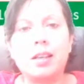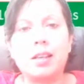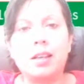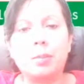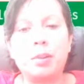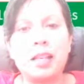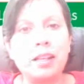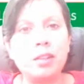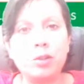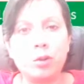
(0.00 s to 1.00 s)
a
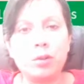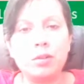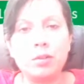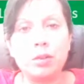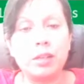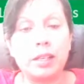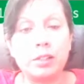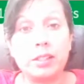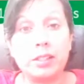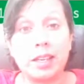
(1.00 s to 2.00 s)
planning tool. You can
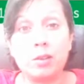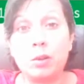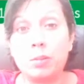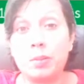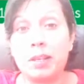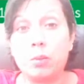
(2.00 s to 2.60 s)
actually download many